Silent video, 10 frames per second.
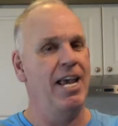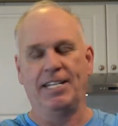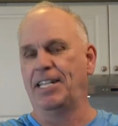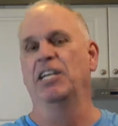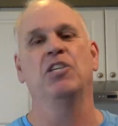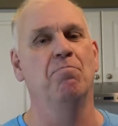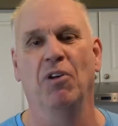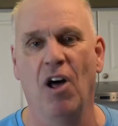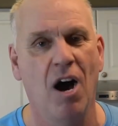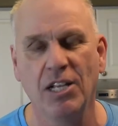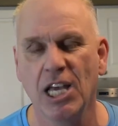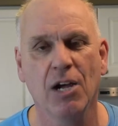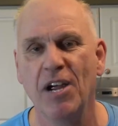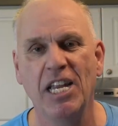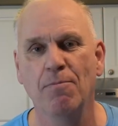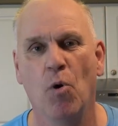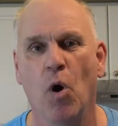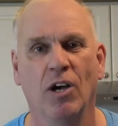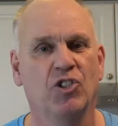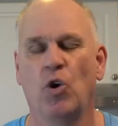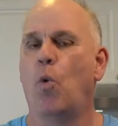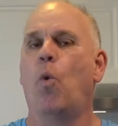it doesn't belong there anymore. So